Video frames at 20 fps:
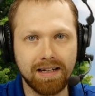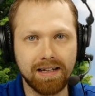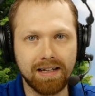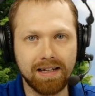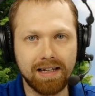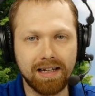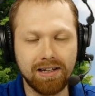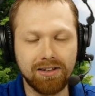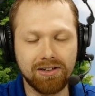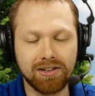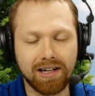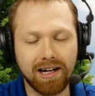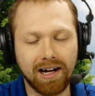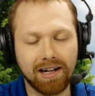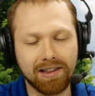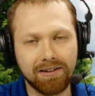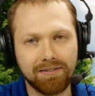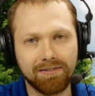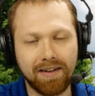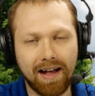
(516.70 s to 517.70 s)
He just
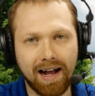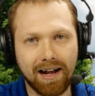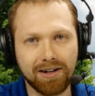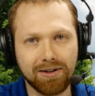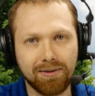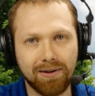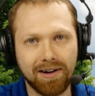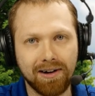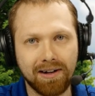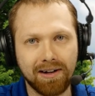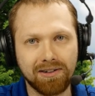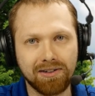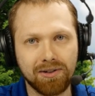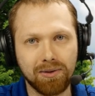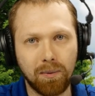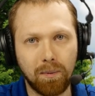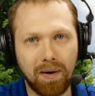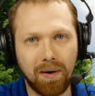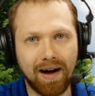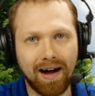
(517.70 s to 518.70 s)
got the facts wrong as
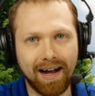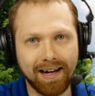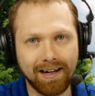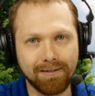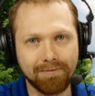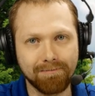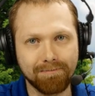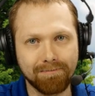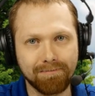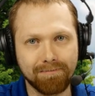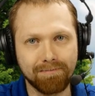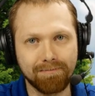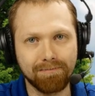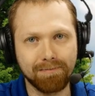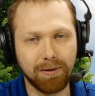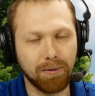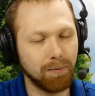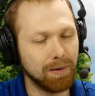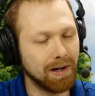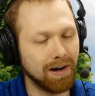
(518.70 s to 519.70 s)
to why.
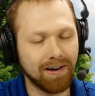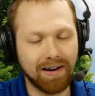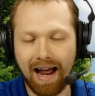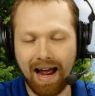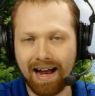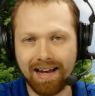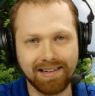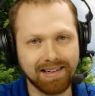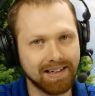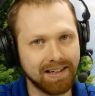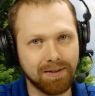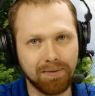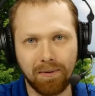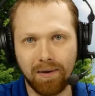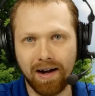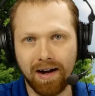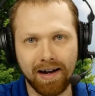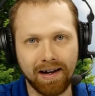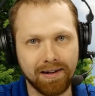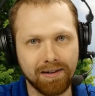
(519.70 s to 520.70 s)
But we aren't asking
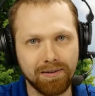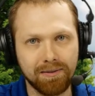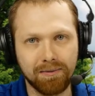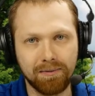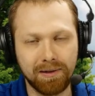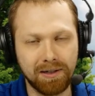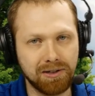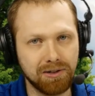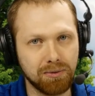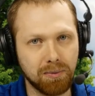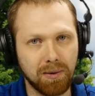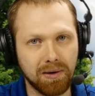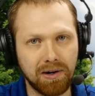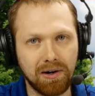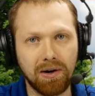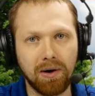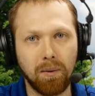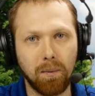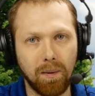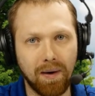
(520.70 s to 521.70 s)
why. We just want to
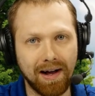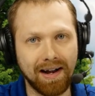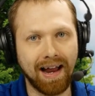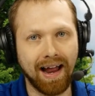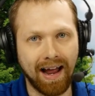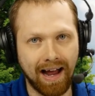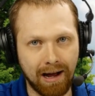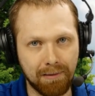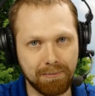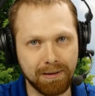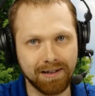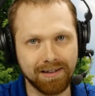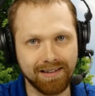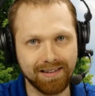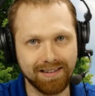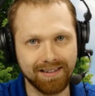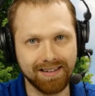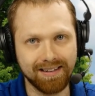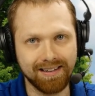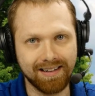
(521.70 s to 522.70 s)
know what happened.
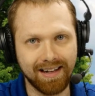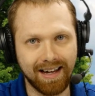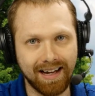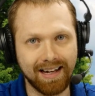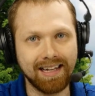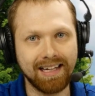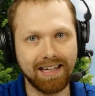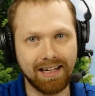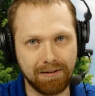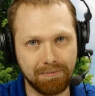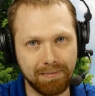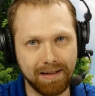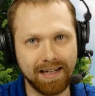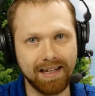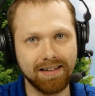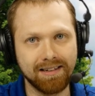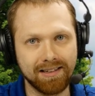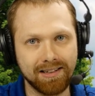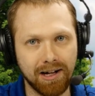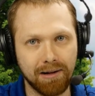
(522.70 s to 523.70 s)
And he
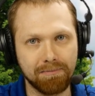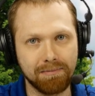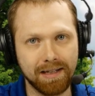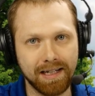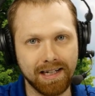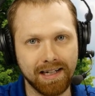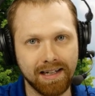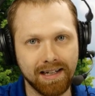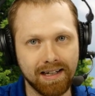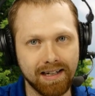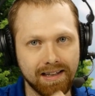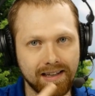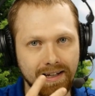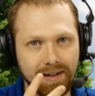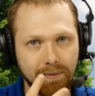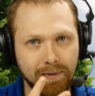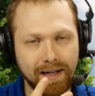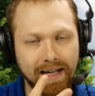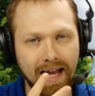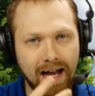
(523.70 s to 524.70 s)
admitted something
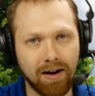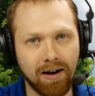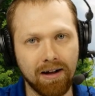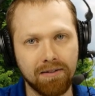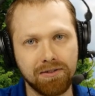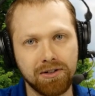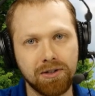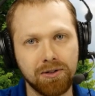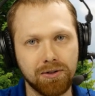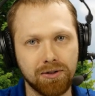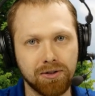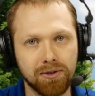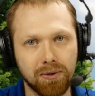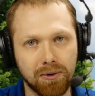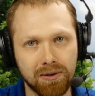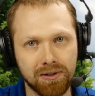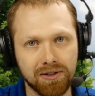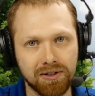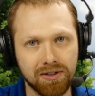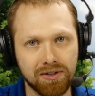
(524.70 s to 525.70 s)
that we now have two
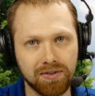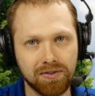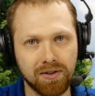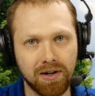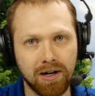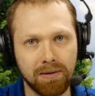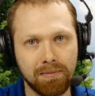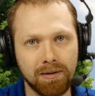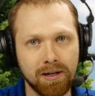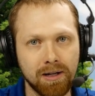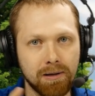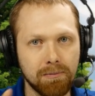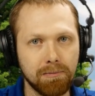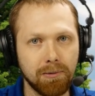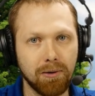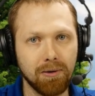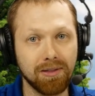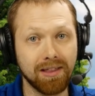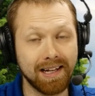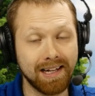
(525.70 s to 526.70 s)
sources from,
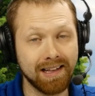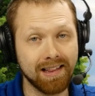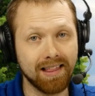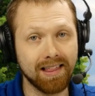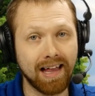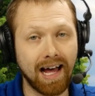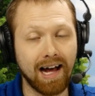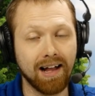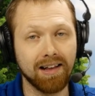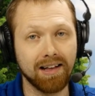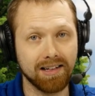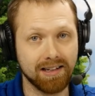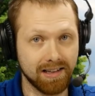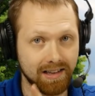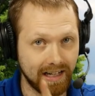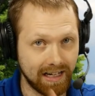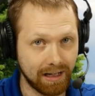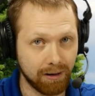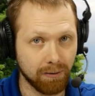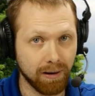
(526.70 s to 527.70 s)
both in Thallus
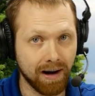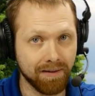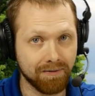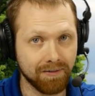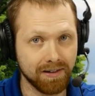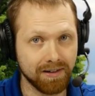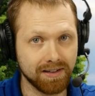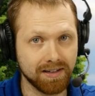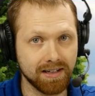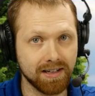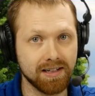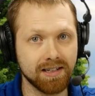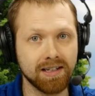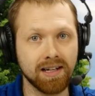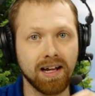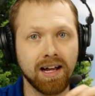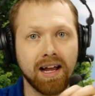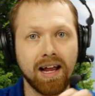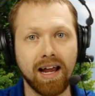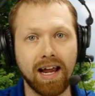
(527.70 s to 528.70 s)
that he references
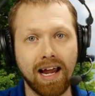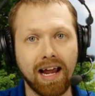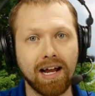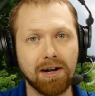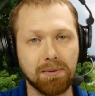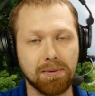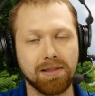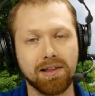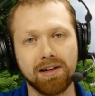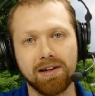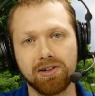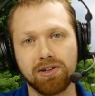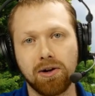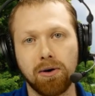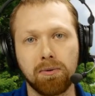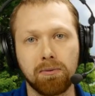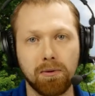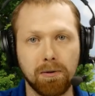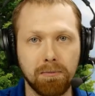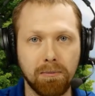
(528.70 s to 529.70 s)
and within his
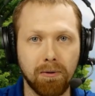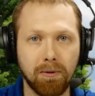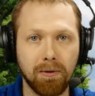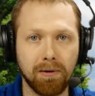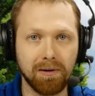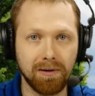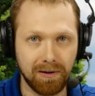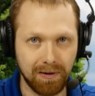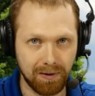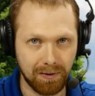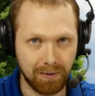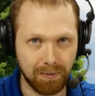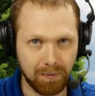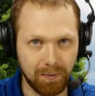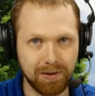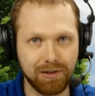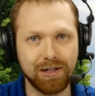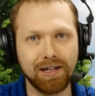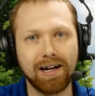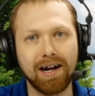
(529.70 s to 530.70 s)
own report,
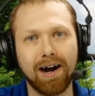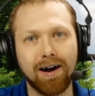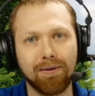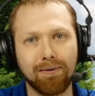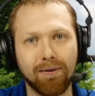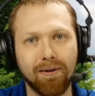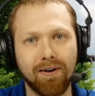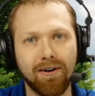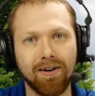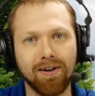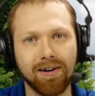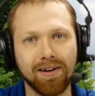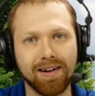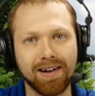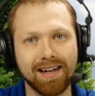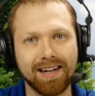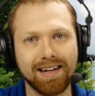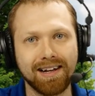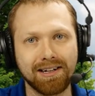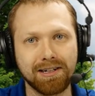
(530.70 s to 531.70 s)
which he got wrong
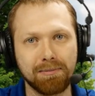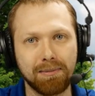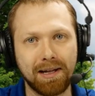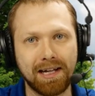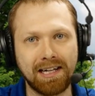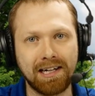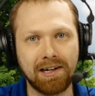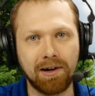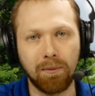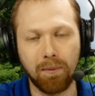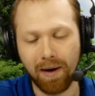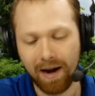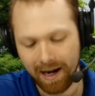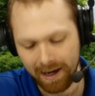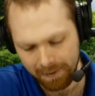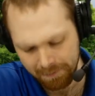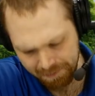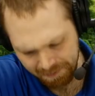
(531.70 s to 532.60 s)
in explaining away.